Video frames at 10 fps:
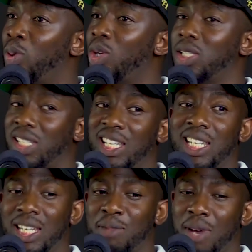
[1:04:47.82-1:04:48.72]
Because
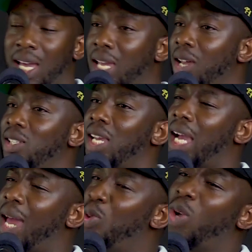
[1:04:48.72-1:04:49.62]
in my head, I was
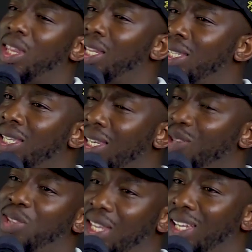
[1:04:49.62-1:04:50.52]
like, I don't want this
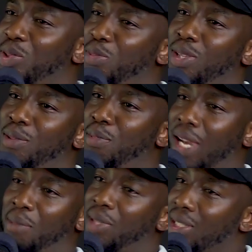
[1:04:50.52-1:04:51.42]
little thing to be the
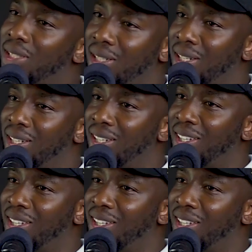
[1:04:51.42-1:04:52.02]
blemish.